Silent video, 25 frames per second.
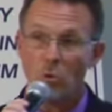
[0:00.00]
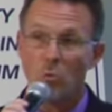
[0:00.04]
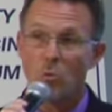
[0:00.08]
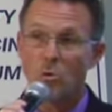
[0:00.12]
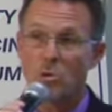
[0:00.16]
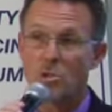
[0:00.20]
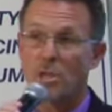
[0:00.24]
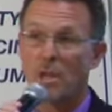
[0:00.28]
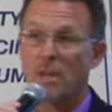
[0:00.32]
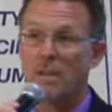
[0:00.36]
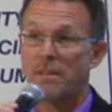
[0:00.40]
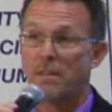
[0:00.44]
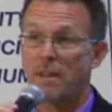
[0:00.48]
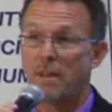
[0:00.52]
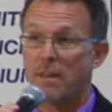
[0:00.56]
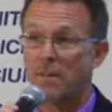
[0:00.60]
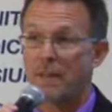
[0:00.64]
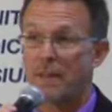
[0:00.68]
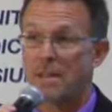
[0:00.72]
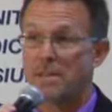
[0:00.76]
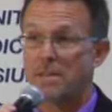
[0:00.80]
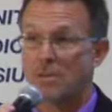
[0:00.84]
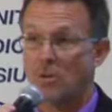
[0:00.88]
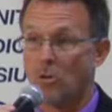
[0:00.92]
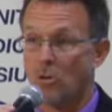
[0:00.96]
which I
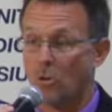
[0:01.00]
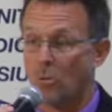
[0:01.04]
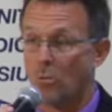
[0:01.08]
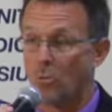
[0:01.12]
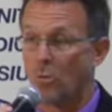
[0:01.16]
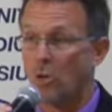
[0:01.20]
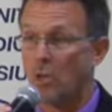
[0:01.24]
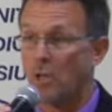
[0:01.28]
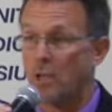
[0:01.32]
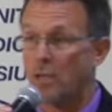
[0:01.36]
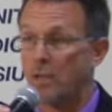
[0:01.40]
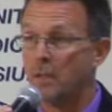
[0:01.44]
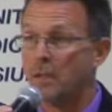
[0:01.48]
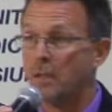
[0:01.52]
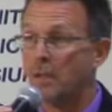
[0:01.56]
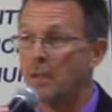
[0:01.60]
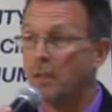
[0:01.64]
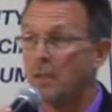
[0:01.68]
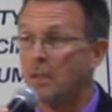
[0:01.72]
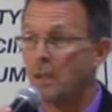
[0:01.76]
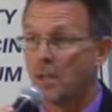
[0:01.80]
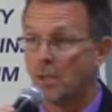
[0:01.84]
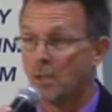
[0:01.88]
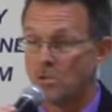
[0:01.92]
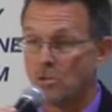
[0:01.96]
thought that's a home run
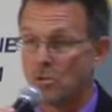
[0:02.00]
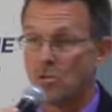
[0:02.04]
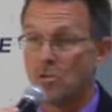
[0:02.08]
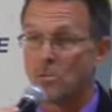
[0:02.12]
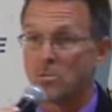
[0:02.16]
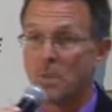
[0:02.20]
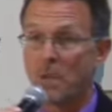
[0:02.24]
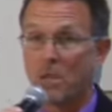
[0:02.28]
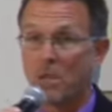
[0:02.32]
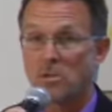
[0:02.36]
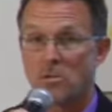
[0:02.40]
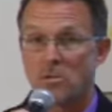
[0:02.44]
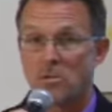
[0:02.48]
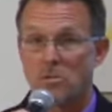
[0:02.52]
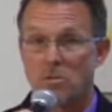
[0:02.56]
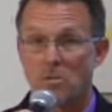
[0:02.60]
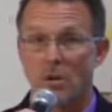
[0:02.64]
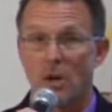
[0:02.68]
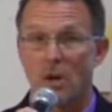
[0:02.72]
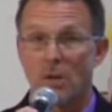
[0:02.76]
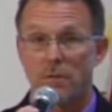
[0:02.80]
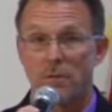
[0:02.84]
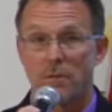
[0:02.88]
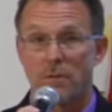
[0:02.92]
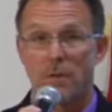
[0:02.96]
because those patients
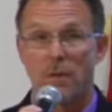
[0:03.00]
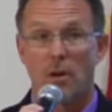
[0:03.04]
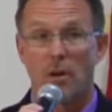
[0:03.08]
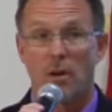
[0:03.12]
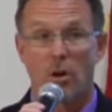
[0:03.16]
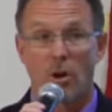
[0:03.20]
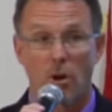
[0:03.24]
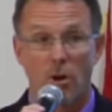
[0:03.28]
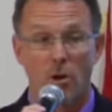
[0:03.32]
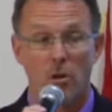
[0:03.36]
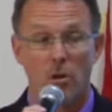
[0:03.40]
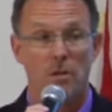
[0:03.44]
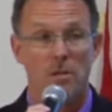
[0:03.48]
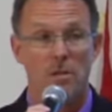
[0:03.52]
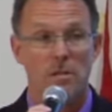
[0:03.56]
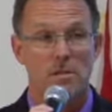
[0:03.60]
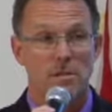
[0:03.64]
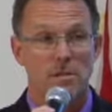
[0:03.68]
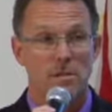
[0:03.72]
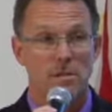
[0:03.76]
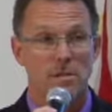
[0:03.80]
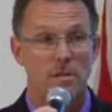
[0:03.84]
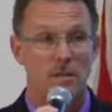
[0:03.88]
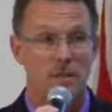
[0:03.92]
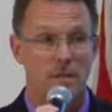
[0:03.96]
are often the
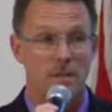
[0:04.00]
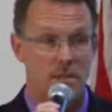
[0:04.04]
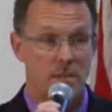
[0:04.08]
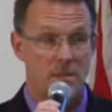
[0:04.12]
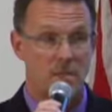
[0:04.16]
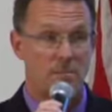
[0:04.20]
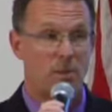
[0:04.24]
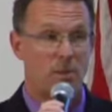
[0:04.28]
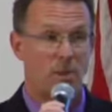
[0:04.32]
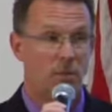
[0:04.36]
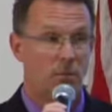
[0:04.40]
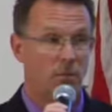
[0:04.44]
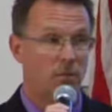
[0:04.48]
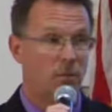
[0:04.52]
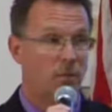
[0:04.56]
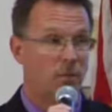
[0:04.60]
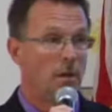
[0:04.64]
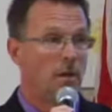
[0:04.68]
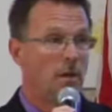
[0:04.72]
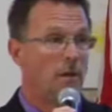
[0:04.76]
hardest to dispo,